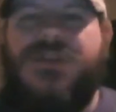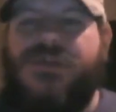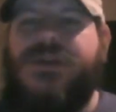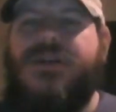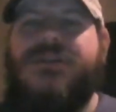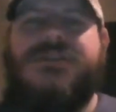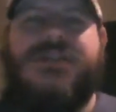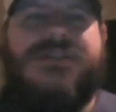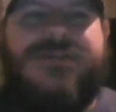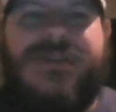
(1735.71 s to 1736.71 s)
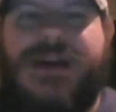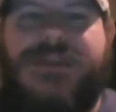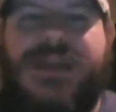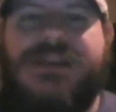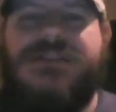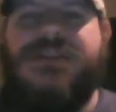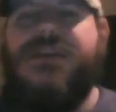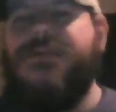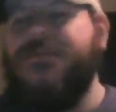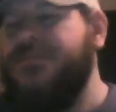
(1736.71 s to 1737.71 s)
365 days a year.